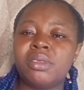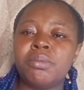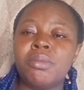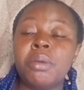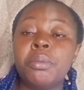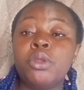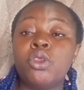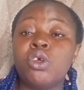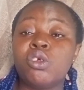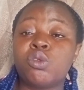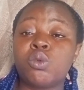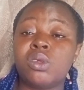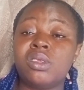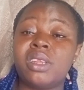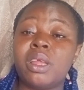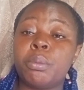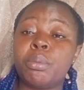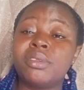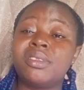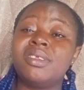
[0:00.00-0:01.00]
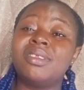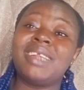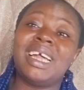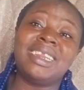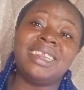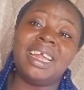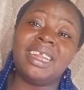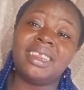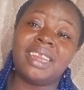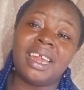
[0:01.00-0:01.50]
Maybe those ones they bought it at
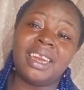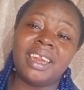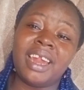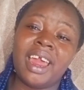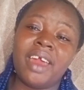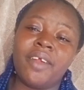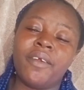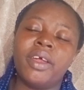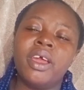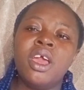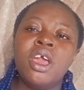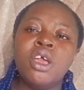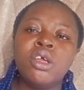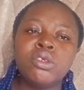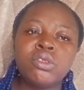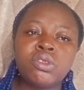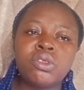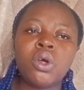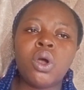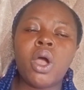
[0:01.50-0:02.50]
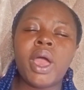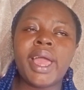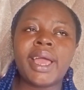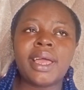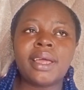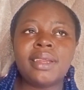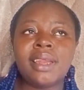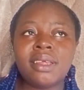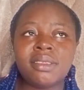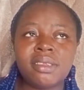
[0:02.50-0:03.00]
10 naira. So I
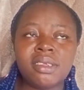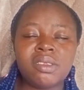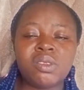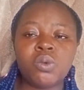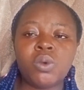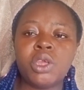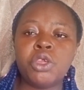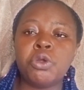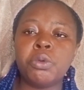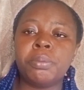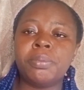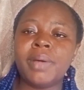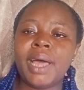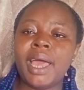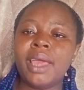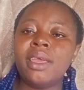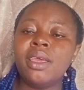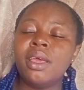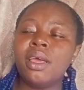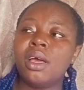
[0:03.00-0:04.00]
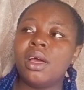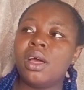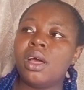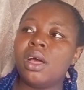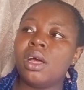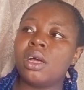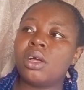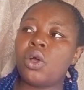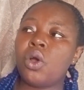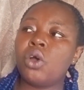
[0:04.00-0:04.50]
calculate it. When you buy
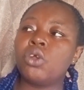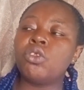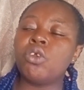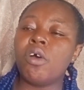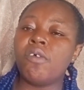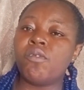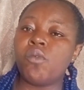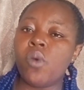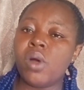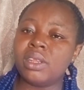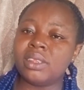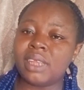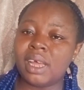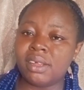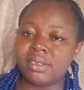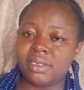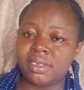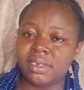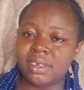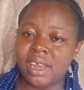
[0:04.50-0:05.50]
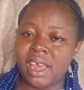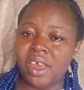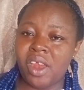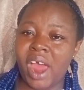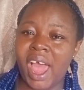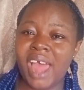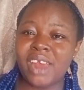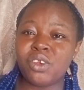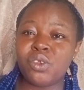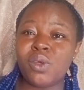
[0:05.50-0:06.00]
a corn of 1,000 naira
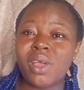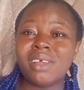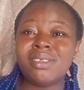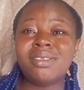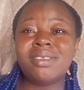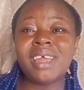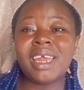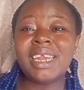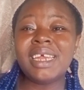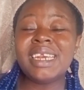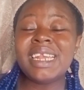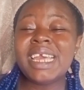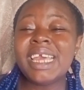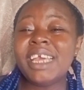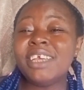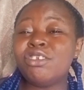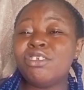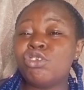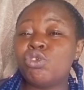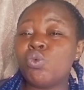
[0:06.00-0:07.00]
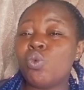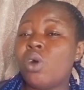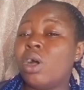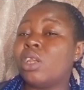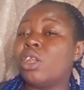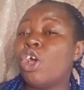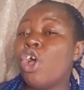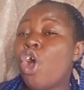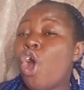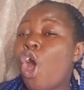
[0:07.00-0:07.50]
and you are selling each one
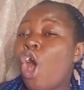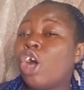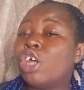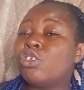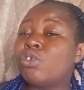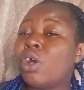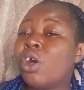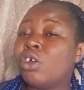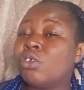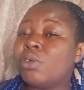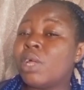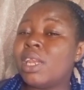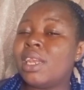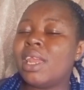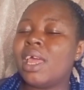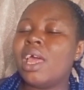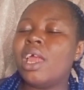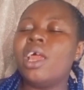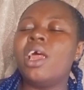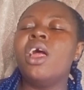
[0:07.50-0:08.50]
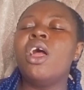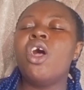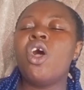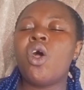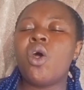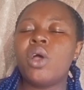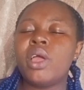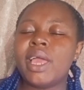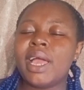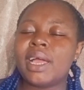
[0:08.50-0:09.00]
100 naira,
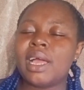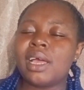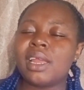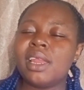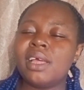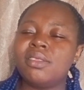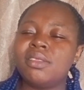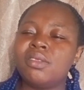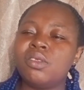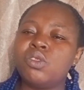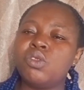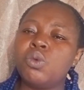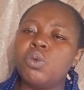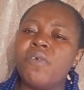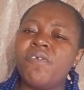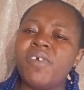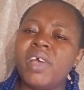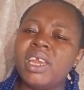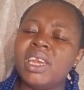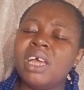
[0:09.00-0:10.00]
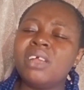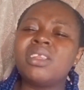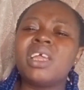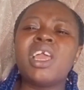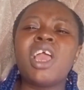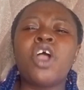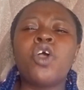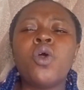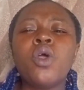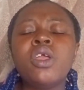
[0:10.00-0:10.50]
or you calculate it, you will find out that
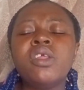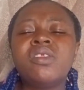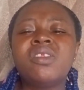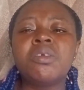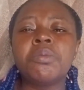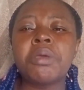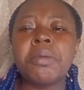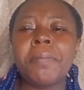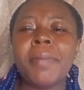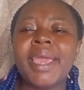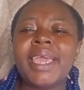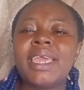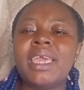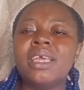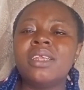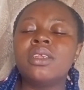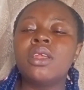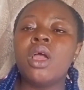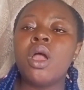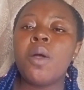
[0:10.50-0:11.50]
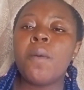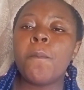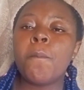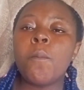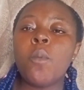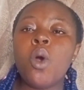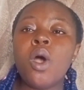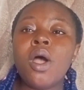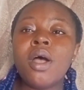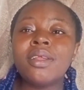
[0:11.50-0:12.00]
you're going to be making
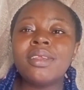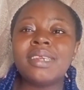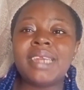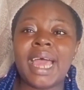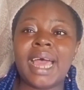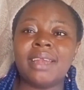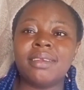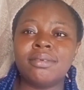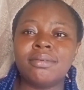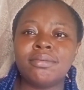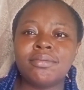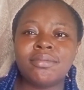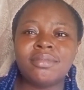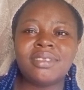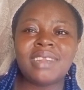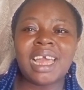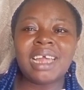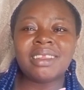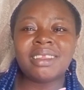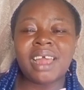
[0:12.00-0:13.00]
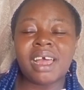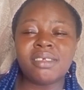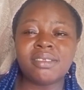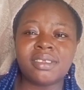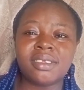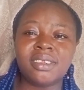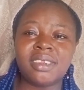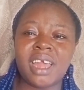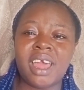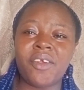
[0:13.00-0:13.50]
more than
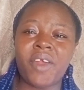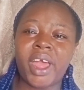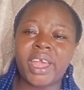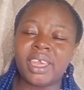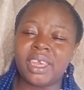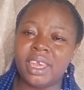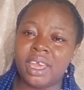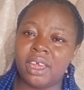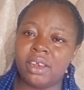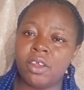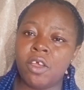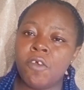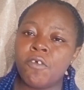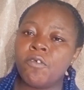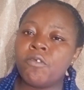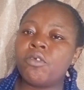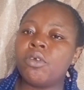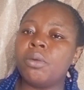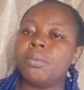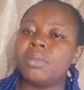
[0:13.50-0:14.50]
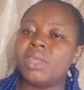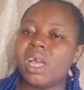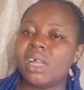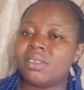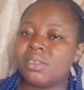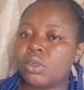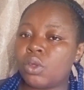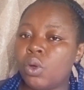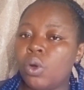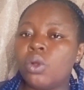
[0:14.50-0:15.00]
10,000 naira gain from
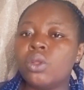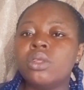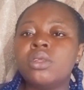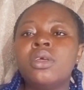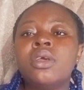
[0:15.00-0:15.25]
that corn.